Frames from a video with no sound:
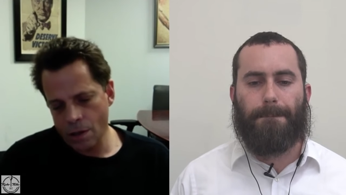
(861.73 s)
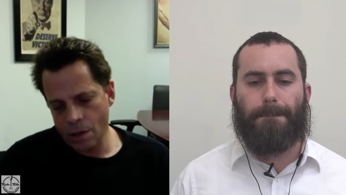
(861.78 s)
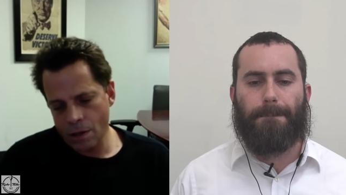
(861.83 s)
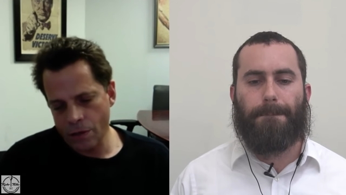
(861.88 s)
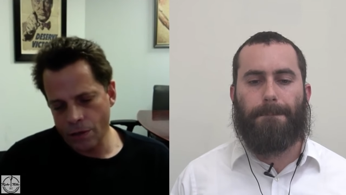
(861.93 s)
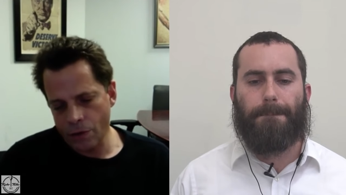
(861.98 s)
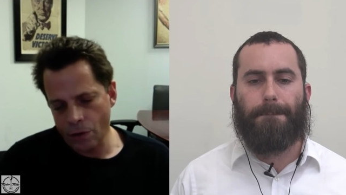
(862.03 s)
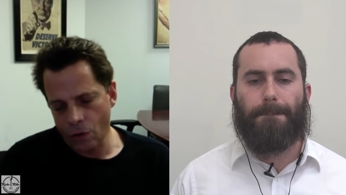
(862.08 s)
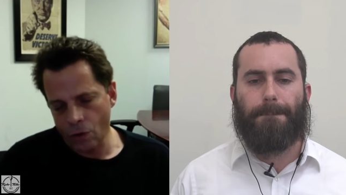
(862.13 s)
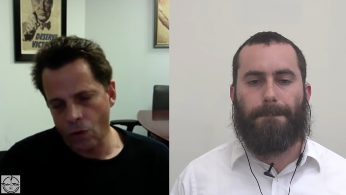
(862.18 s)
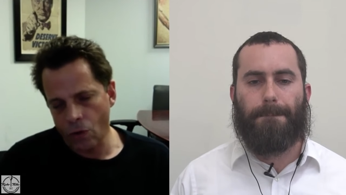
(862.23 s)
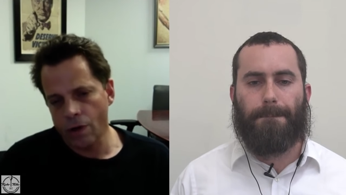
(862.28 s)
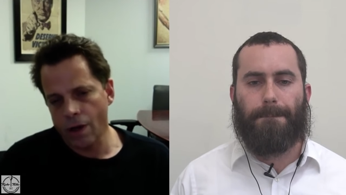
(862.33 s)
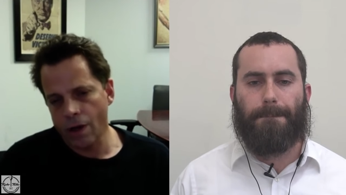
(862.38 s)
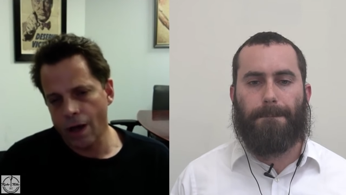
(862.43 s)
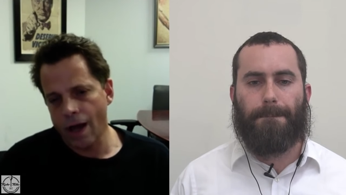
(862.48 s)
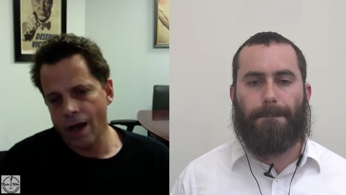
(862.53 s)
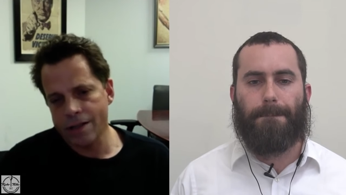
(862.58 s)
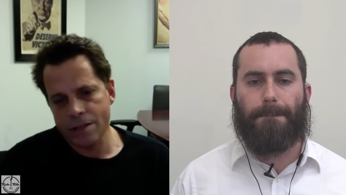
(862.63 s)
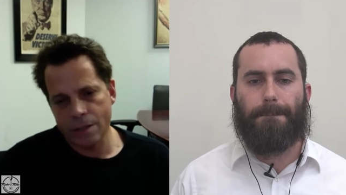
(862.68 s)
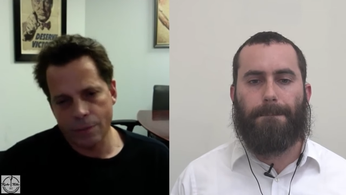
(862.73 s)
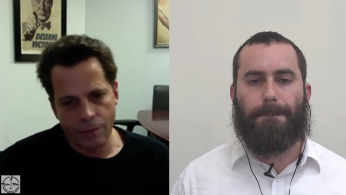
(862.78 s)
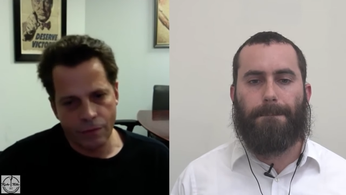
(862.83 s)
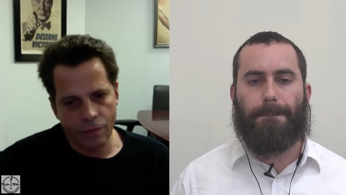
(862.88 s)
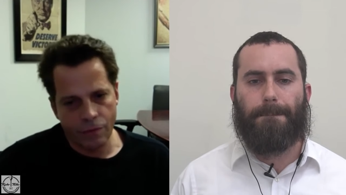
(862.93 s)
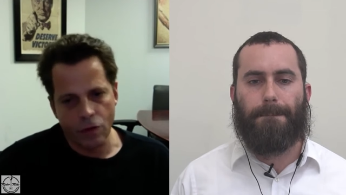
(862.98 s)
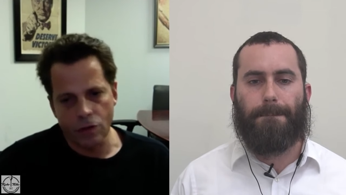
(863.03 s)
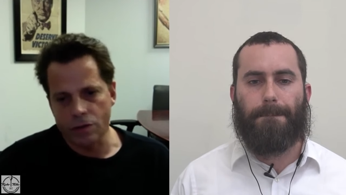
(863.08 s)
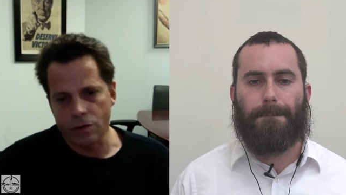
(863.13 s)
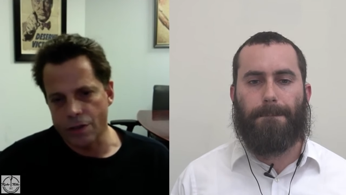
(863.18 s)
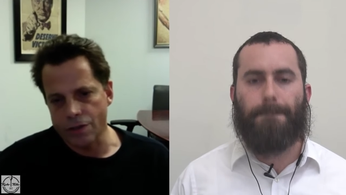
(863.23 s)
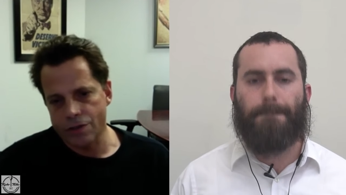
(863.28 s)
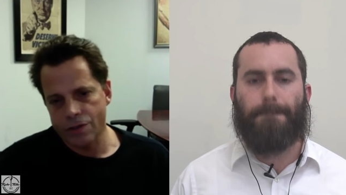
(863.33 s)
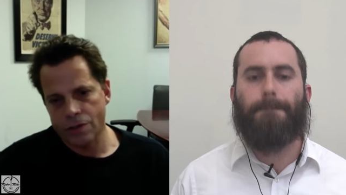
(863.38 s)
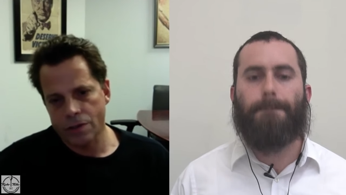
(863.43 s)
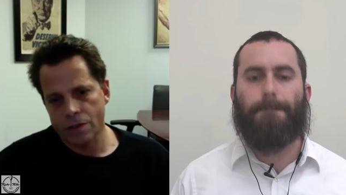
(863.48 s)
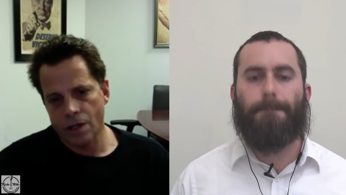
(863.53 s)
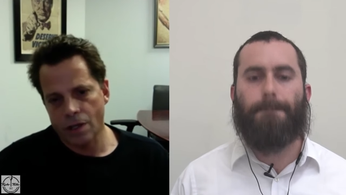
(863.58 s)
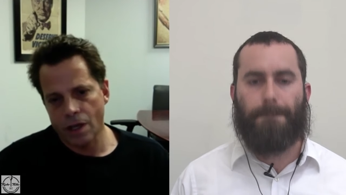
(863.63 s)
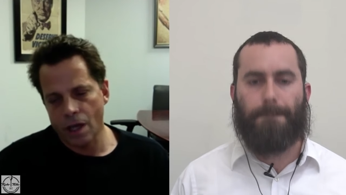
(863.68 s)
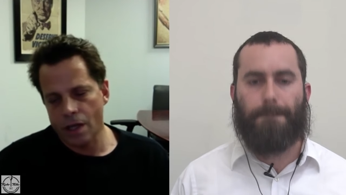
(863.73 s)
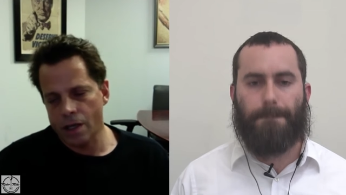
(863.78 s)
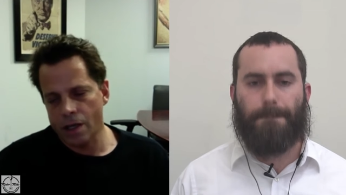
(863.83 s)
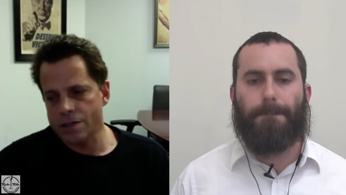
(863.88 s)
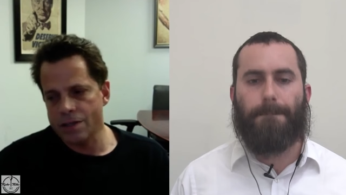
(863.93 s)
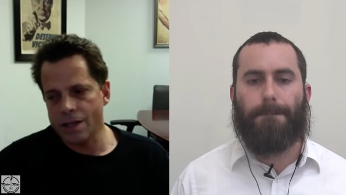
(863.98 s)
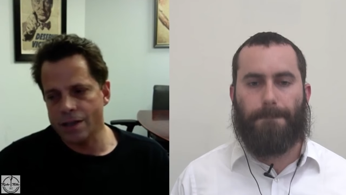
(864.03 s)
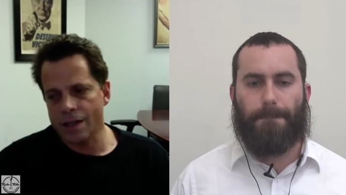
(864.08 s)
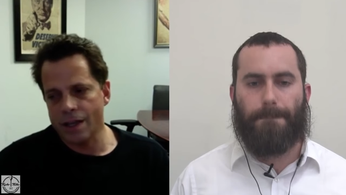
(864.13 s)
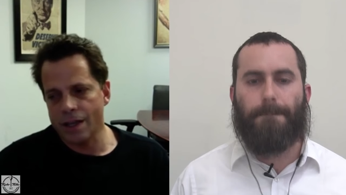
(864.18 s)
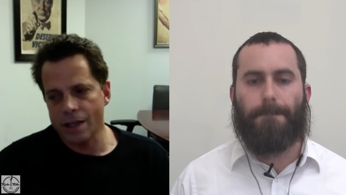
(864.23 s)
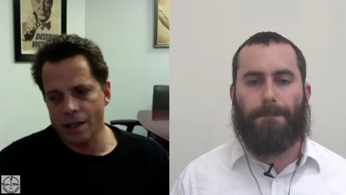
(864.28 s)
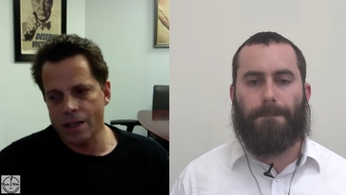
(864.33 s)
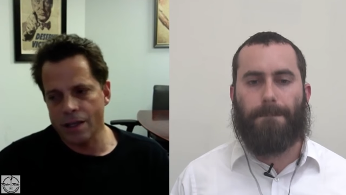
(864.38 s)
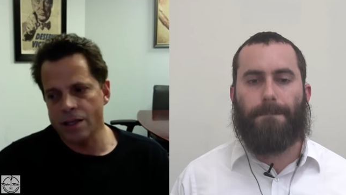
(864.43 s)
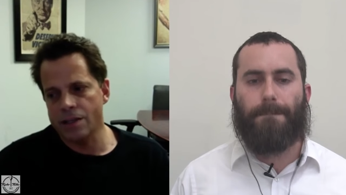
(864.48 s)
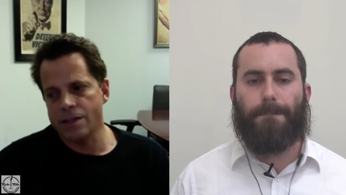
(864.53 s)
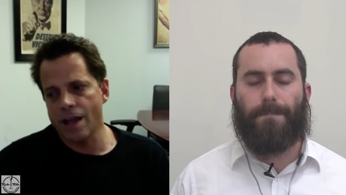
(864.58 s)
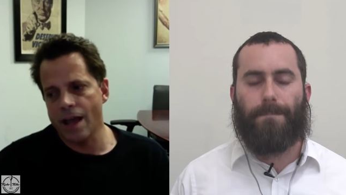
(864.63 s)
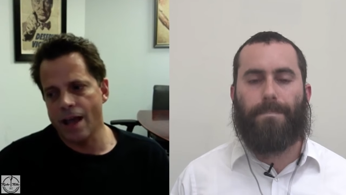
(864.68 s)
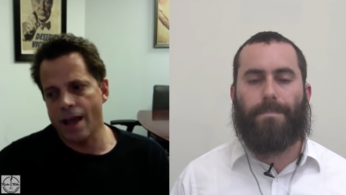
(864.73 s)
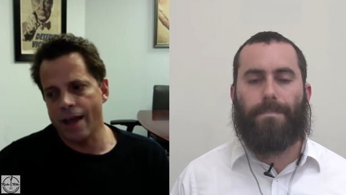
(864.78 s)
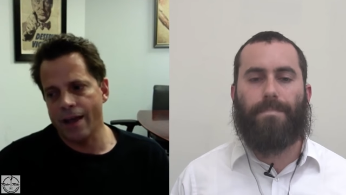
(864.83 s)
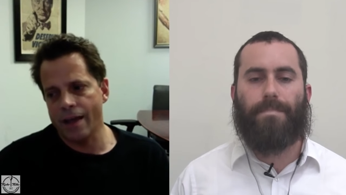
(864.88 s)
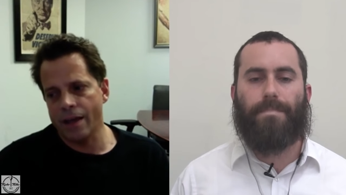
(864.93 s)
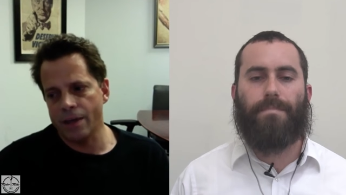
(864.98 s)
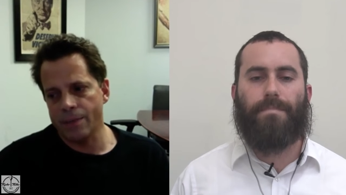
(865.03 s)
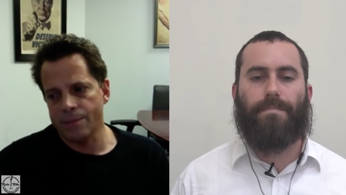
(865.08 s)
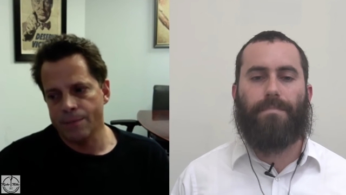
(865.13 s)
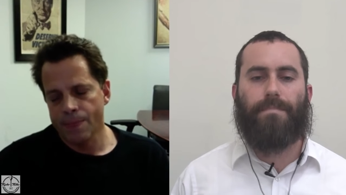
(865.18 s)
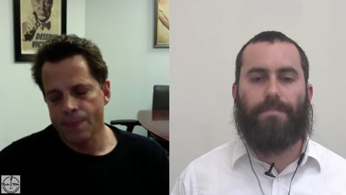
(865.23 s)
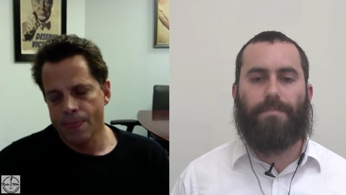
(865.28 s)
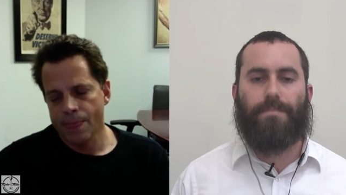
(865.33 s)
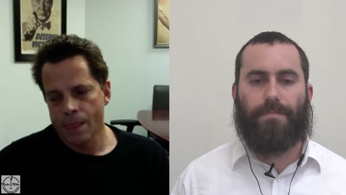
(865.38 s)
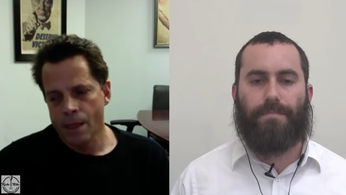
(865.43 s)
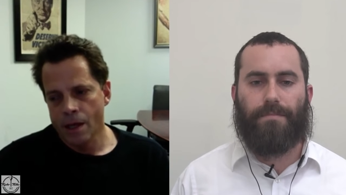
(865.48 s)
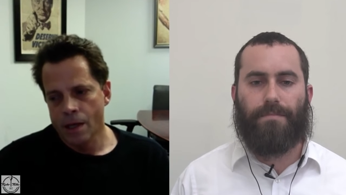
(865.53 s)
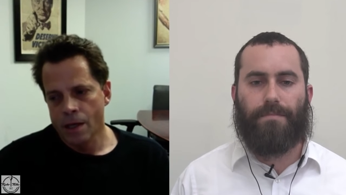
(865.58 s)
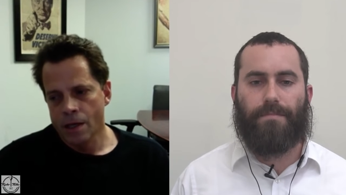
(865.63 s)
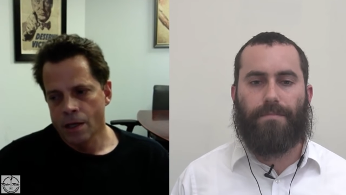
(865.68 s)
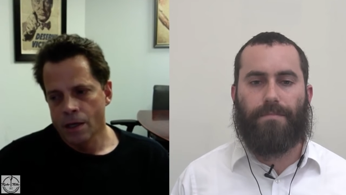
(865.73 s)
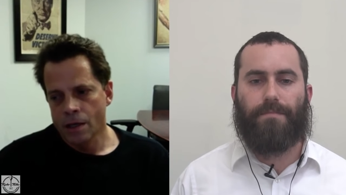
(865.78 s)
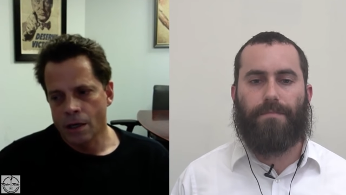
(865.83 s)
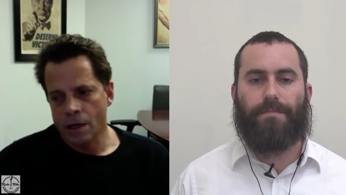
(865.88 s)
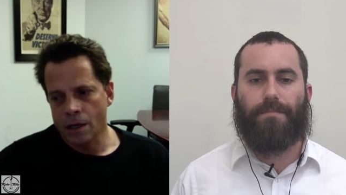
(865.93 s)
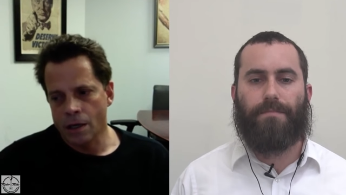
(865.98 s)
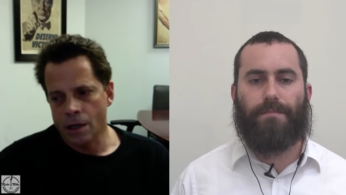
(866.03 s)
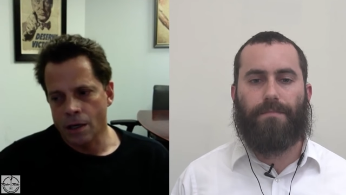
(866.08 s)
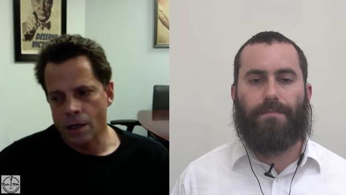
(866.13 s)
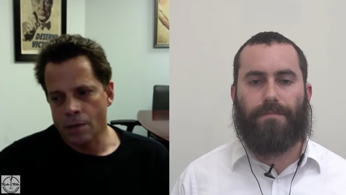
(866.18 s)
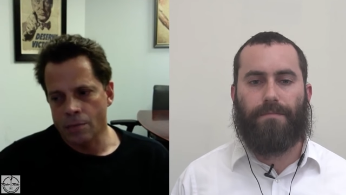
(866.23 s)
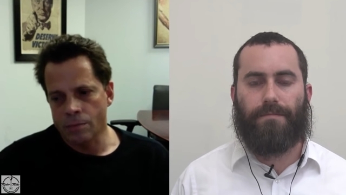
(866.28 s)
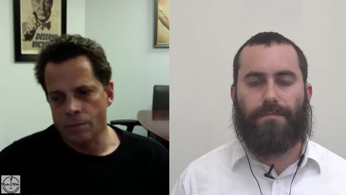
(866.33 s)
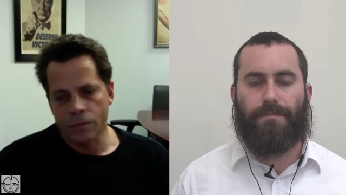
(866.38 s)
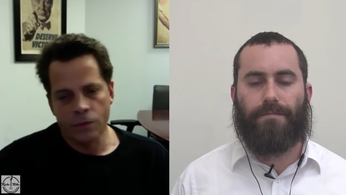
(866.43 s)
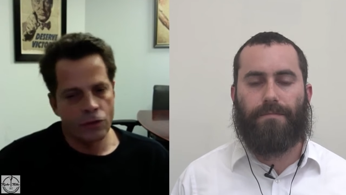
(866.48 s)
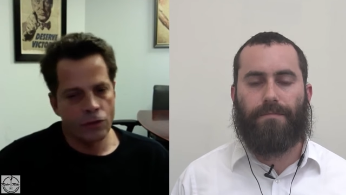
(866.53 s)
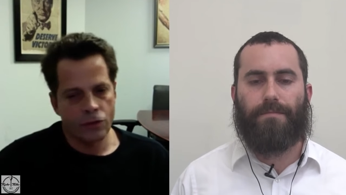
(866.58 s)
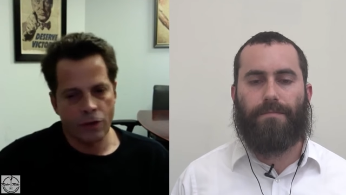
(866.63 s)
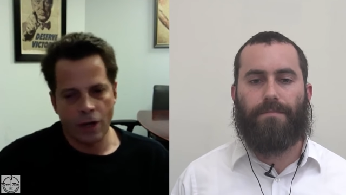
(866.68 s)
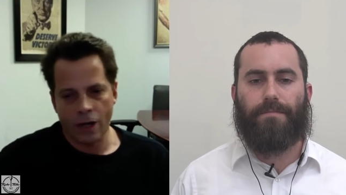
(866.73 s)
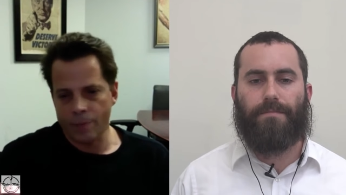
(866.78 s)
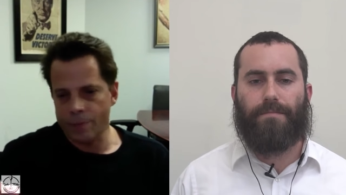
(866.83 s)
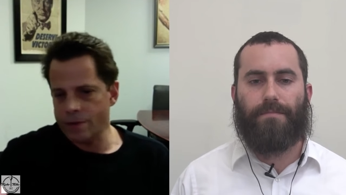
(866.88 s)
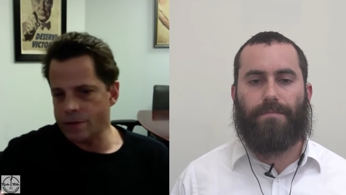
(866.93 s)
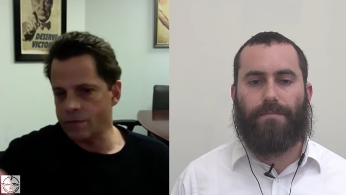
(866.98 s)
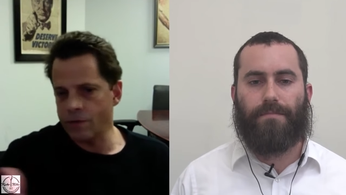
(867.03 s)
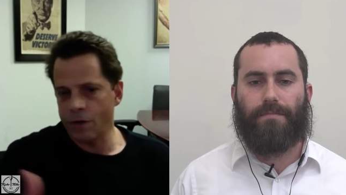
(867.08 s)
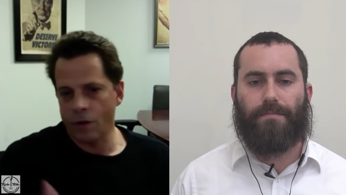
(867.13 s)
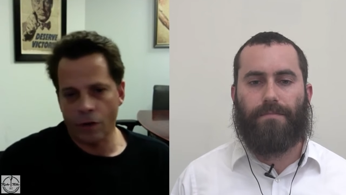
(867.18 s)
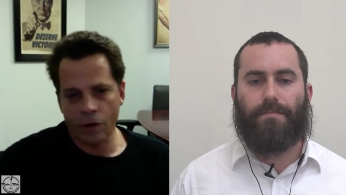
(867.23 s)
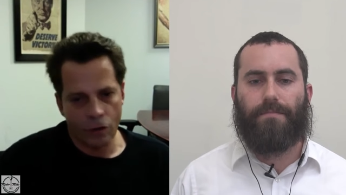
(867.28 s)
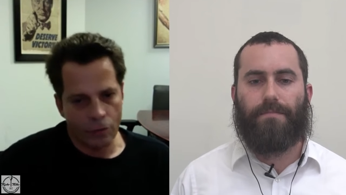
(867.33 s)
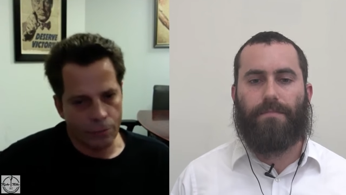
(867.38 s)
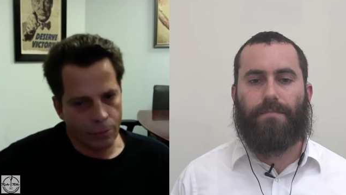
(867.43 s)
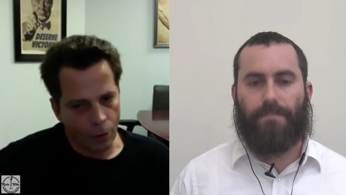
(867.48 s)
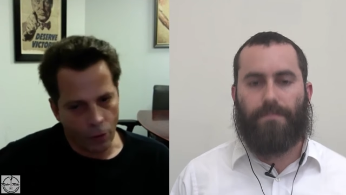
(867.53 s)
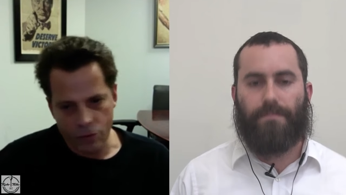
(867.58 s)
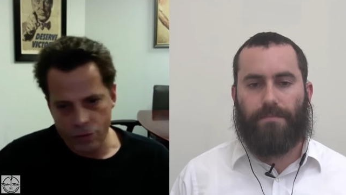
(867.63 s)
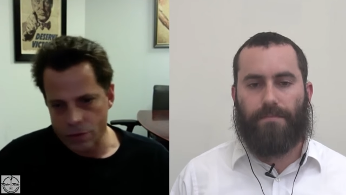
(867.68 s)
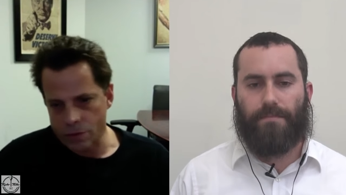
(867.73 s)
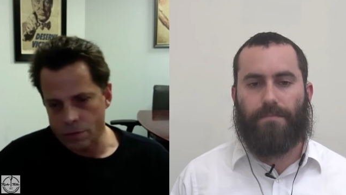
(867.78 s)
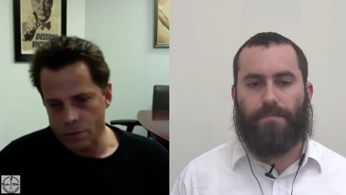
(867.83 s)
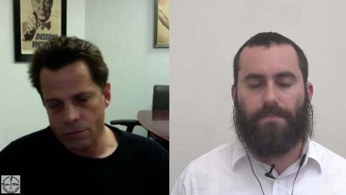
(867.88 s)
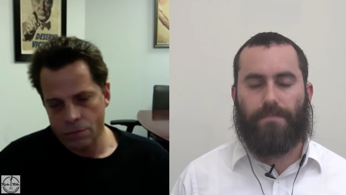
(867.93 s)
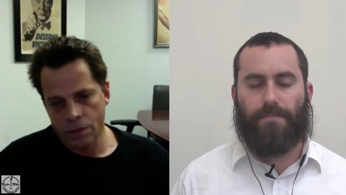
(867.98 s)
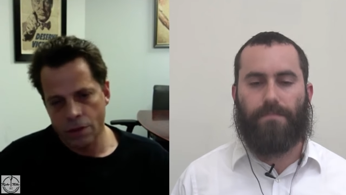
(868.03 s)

Speaker 1: the whole concept of goodness. Because at the end of the day, um, you strike me as a very good person.